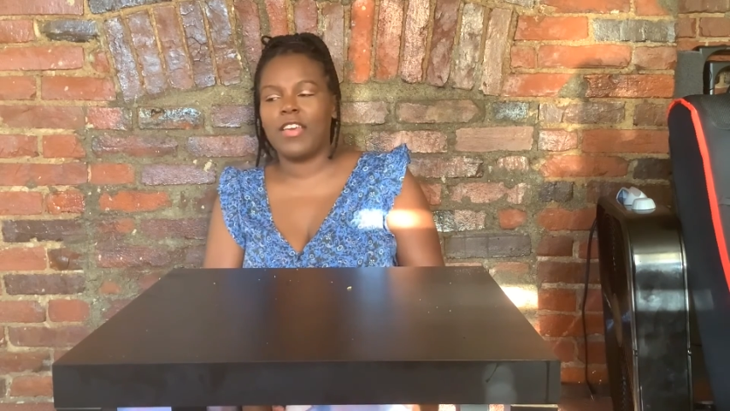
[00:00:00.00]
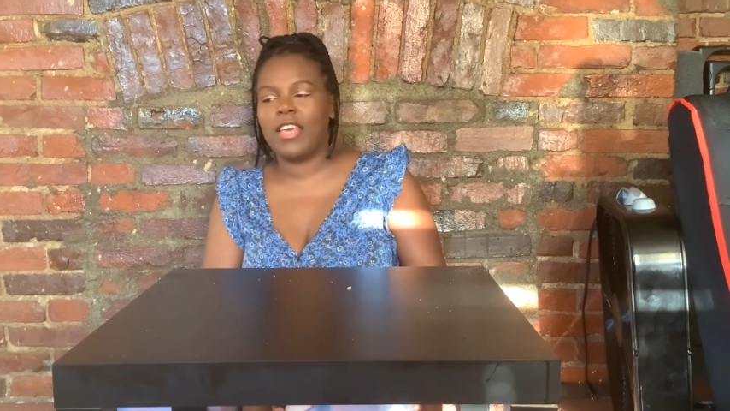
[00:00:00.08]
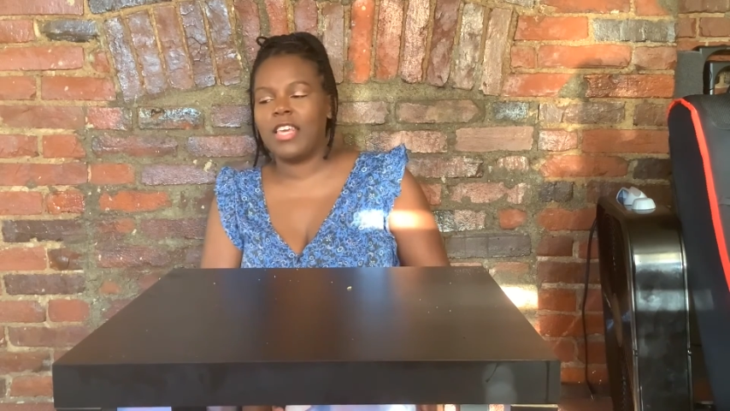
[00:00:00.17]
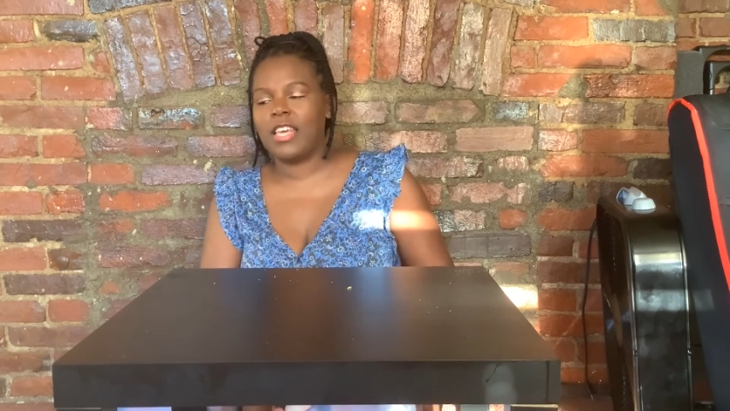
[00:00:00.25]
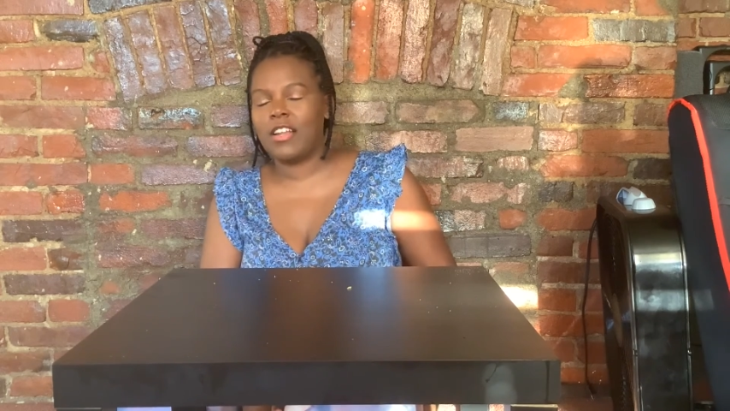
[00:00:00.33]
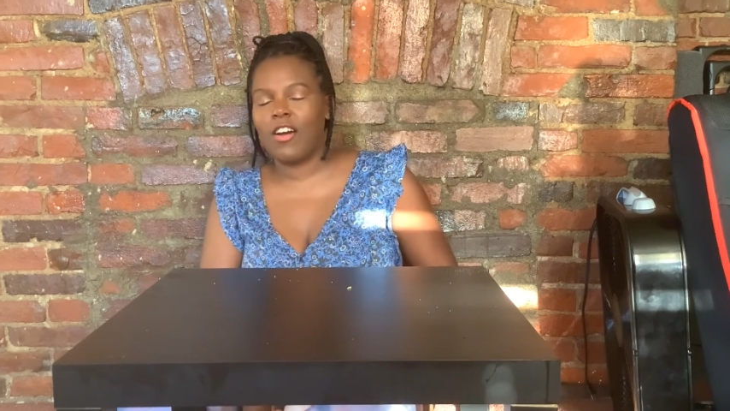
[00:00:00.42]

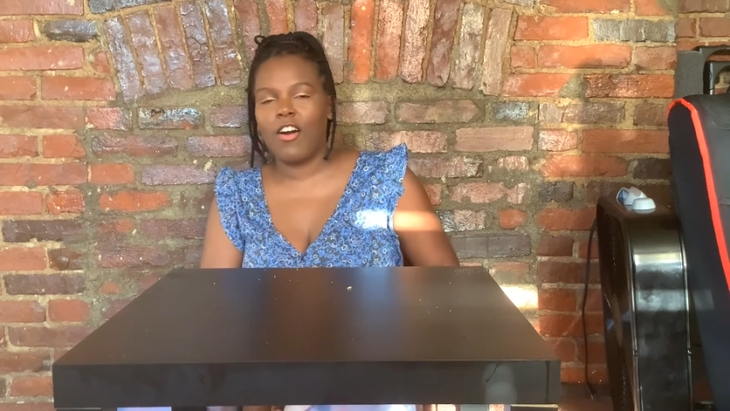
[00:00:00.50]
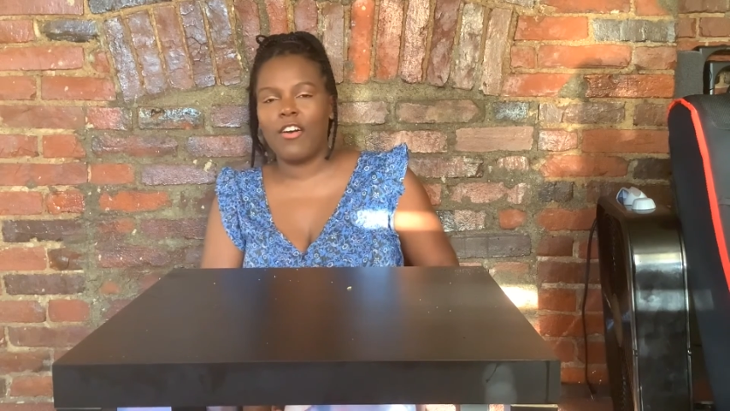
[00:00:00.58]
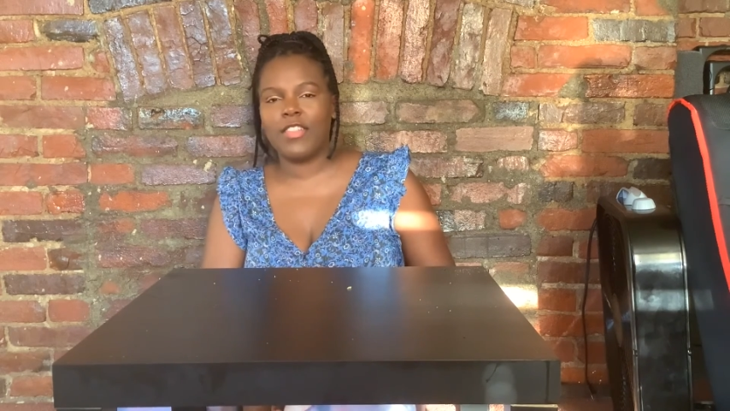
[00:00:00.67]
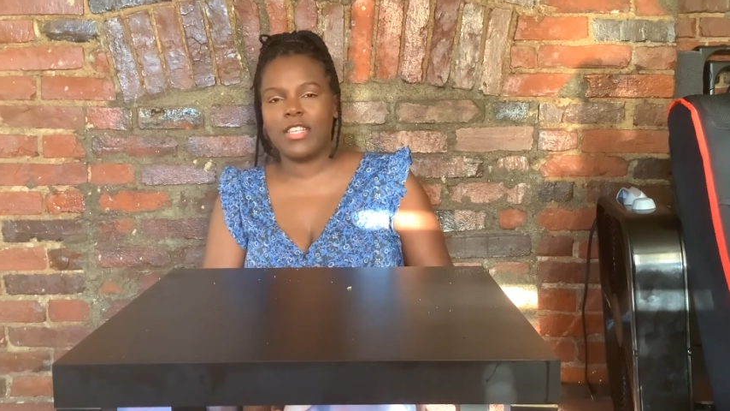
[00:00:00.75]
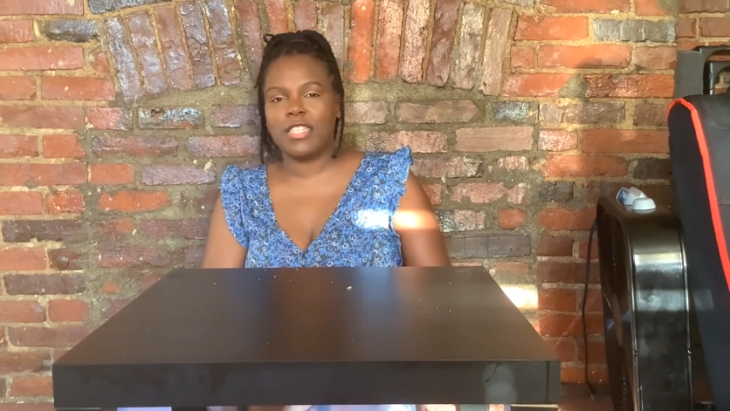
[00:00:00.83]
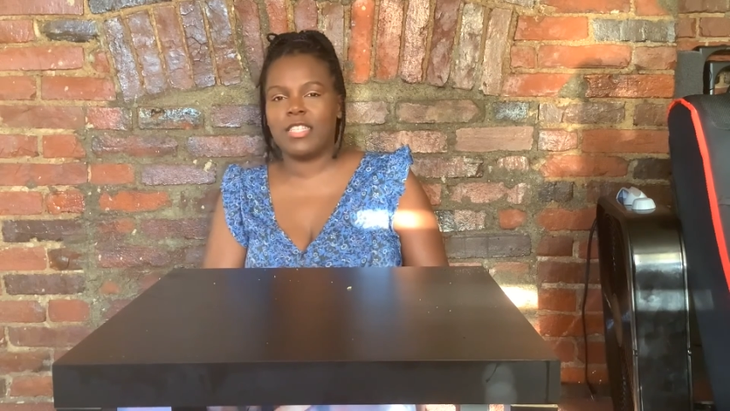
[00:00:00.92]
and get all
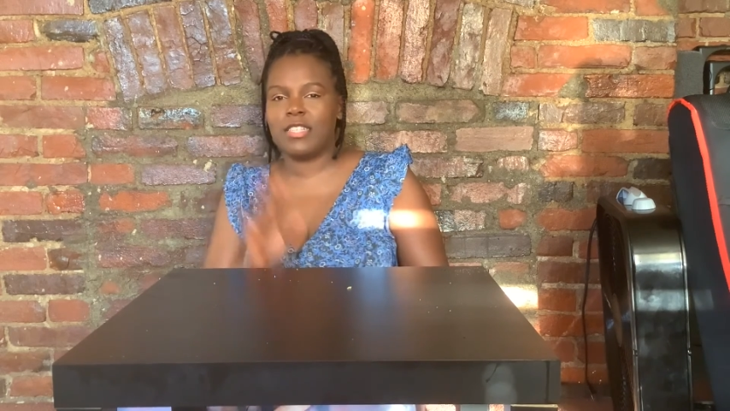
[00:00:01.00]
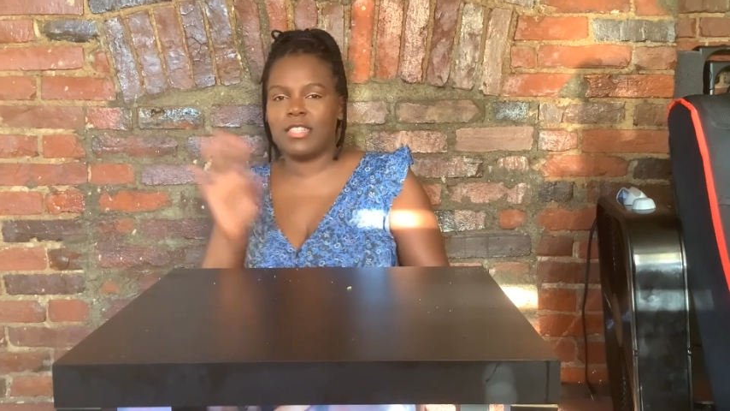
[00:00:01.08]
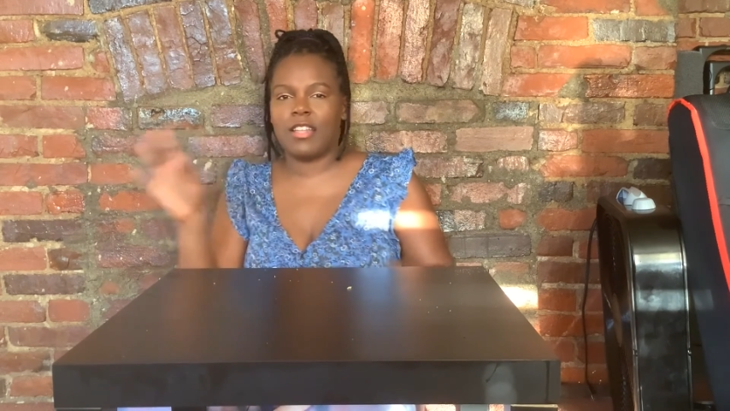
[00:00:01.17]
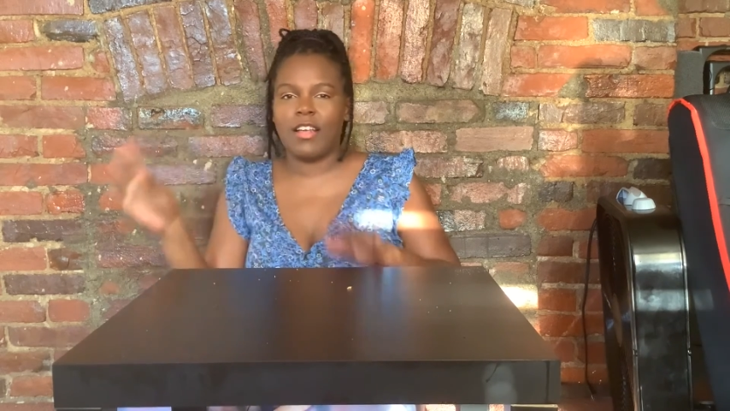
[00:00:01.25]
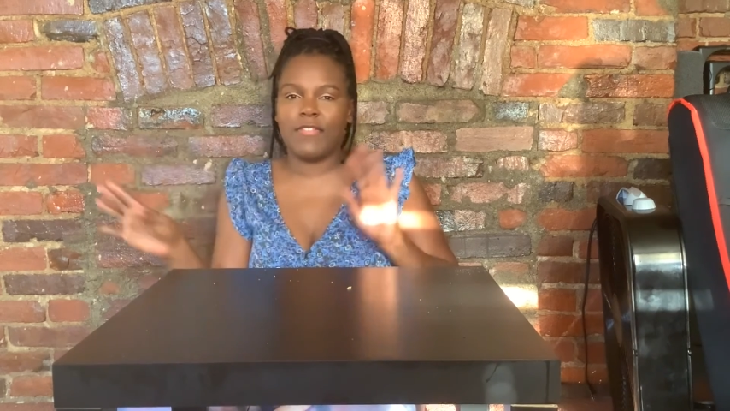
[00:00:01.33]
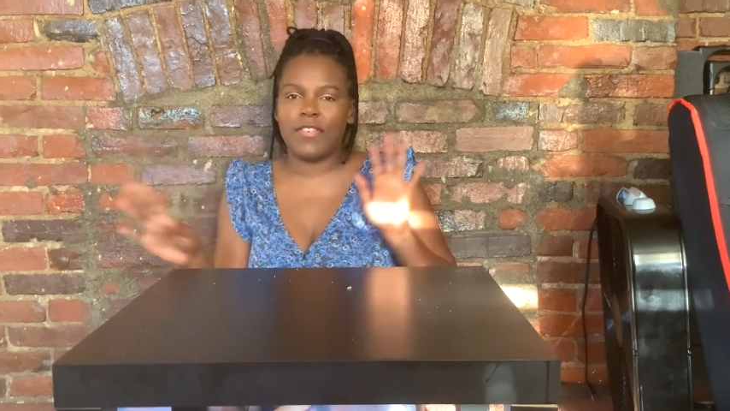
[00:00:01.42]
this
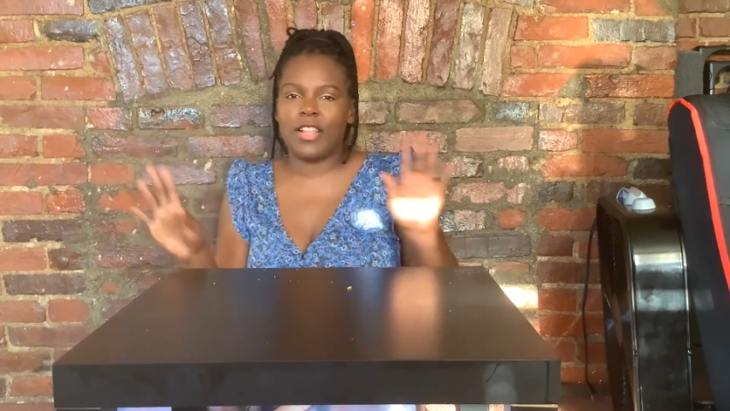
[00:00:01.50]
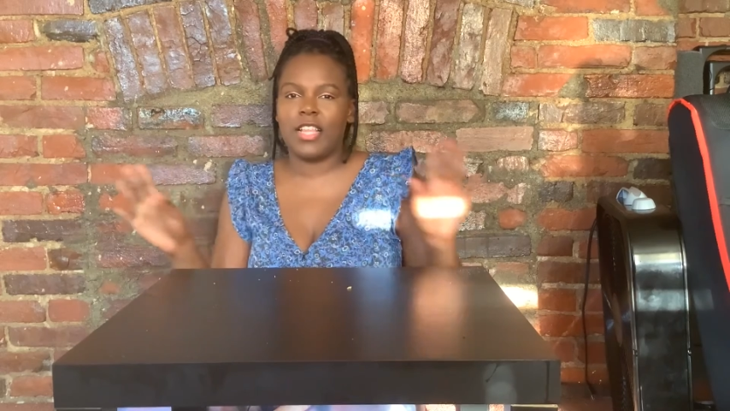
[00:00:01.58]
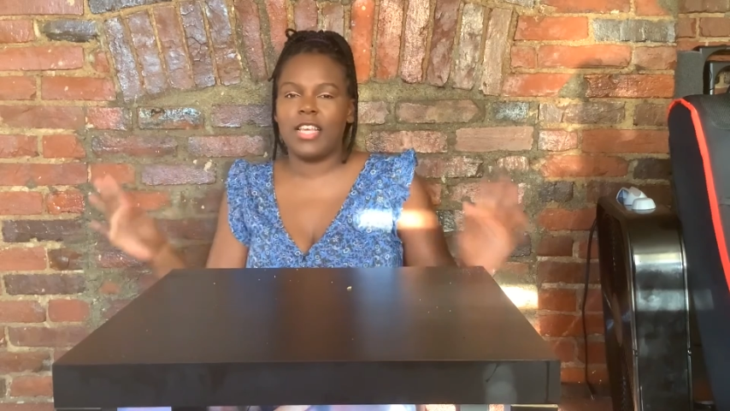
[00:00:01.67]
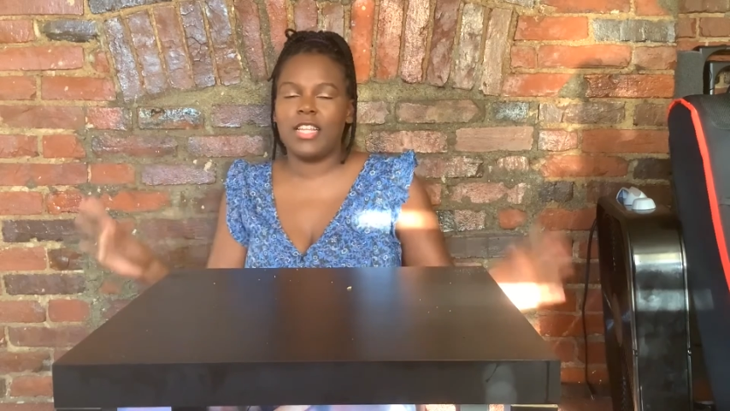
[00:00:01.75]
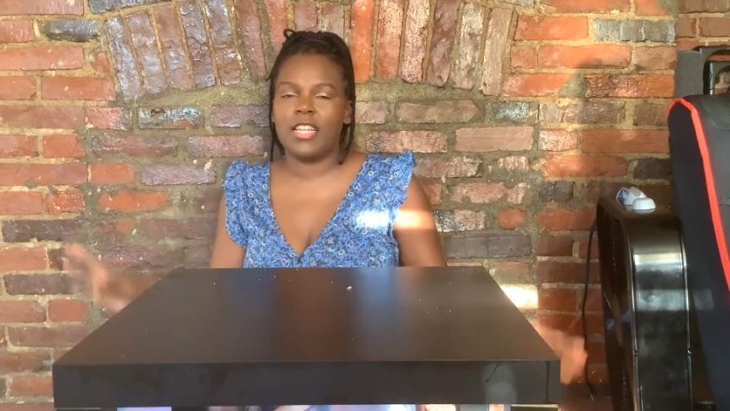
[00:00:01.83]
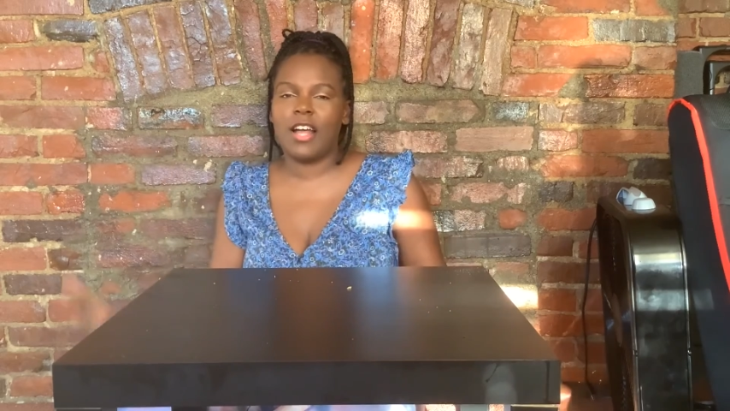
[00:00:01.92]
stuff
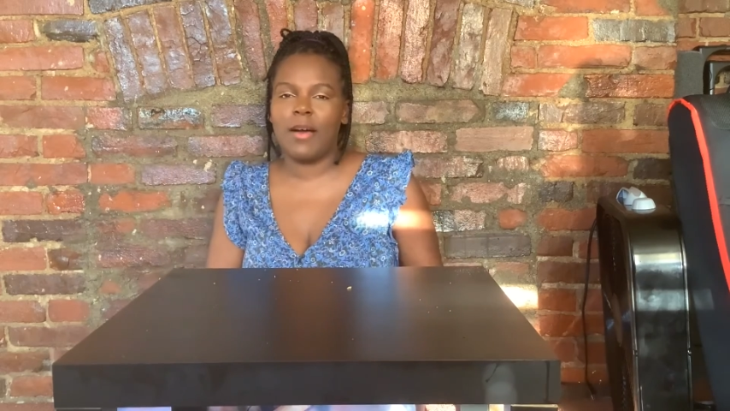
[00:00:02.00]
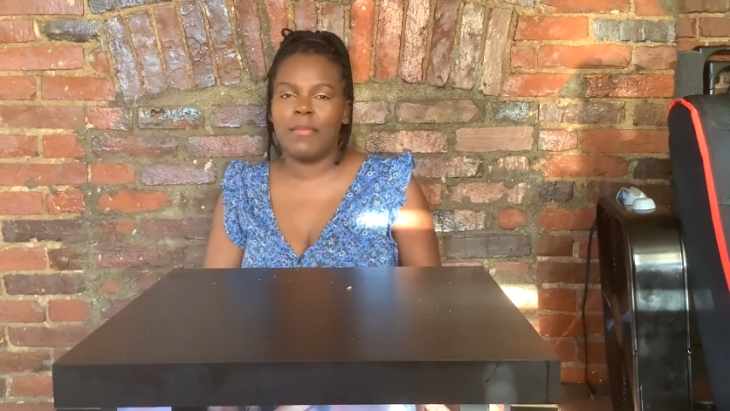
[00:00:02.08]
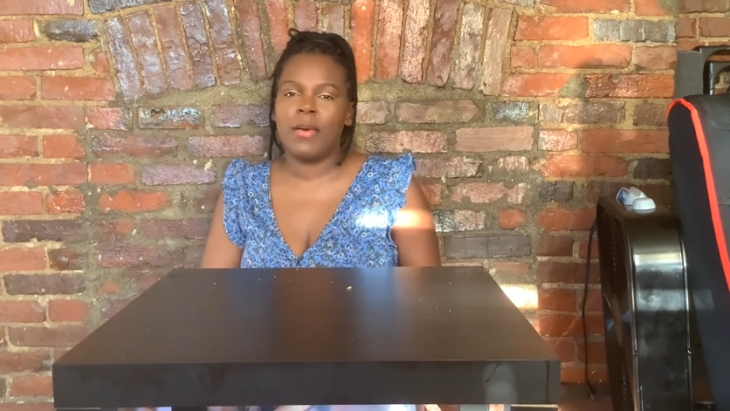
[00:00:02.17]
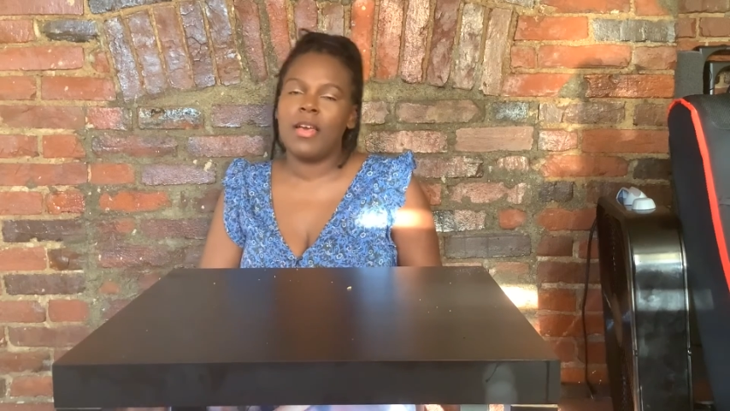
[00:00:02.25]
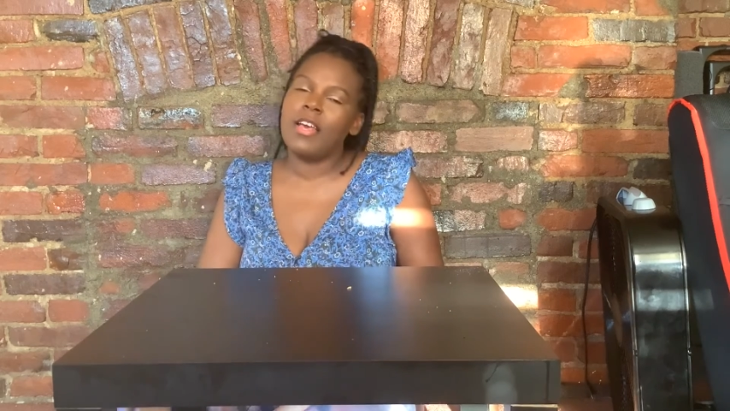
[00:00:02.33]
cleaned up.